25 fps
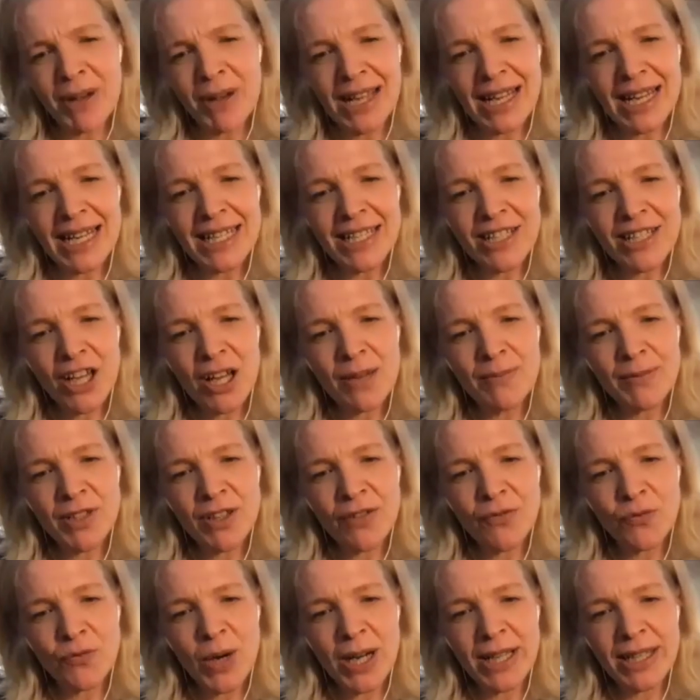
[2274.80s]
in terms
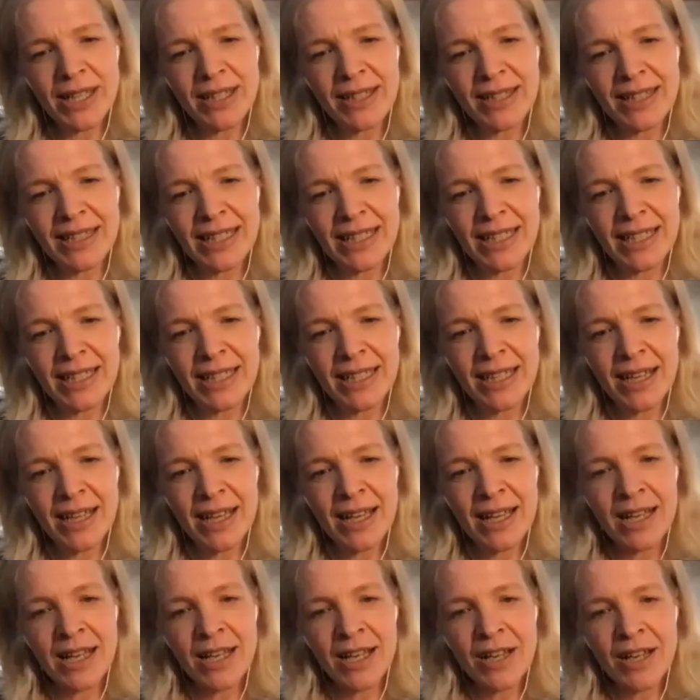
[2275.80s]
of whether the
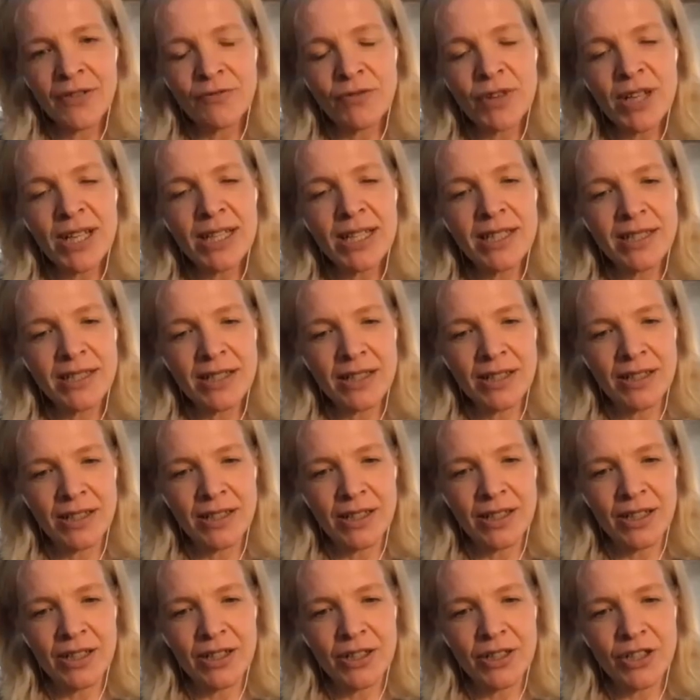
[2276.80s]

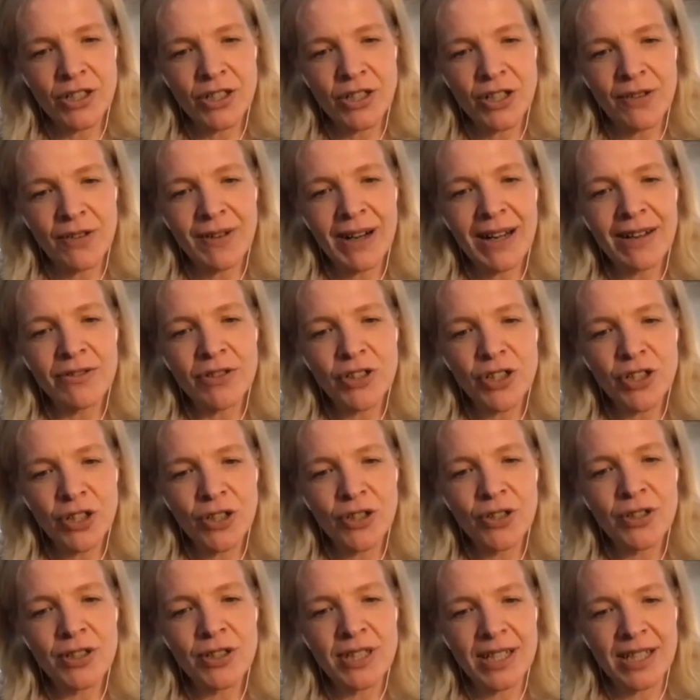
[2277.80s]
research around
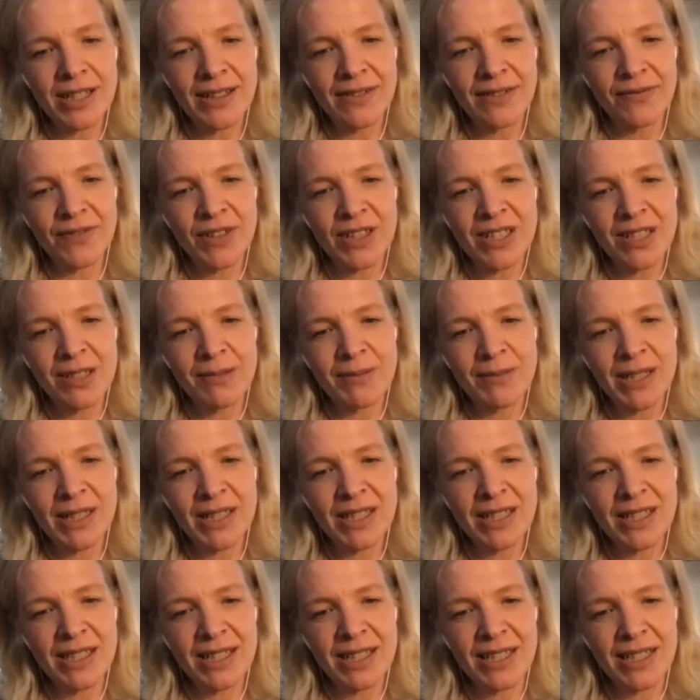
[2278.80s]
using vitamin
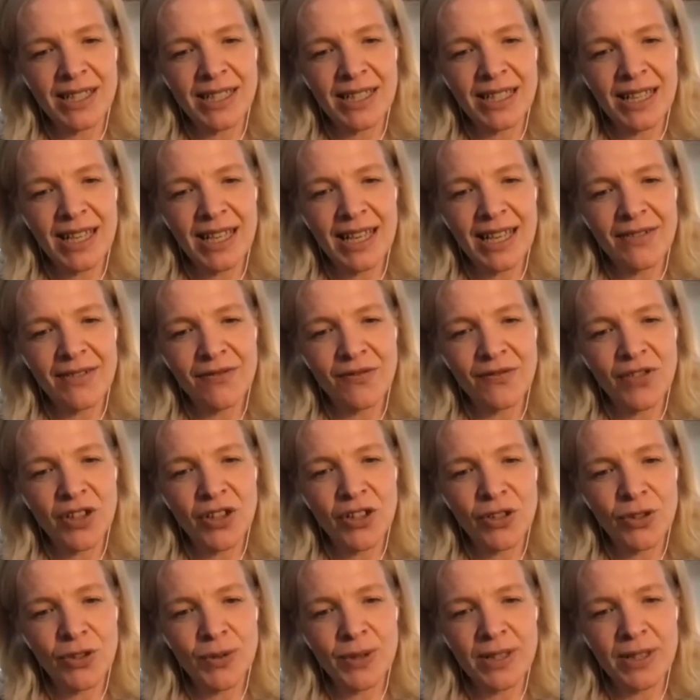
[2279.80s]
C in
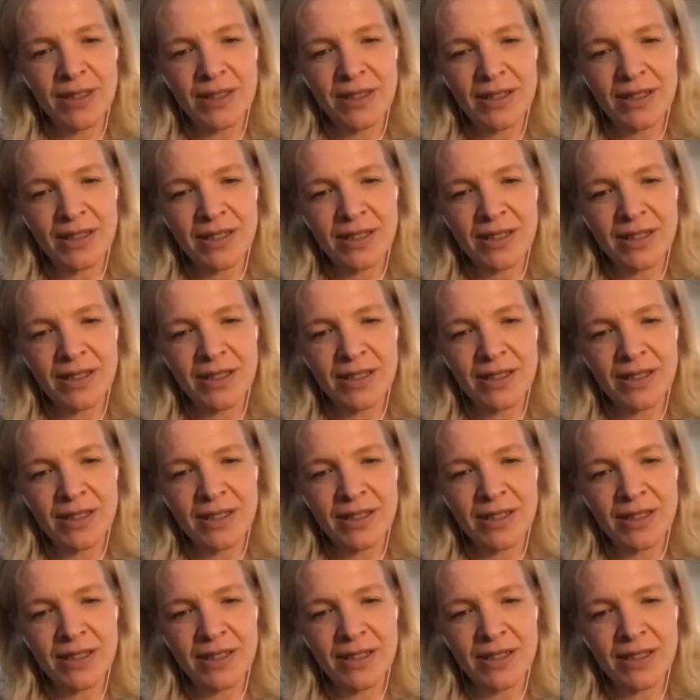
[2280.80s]
flu and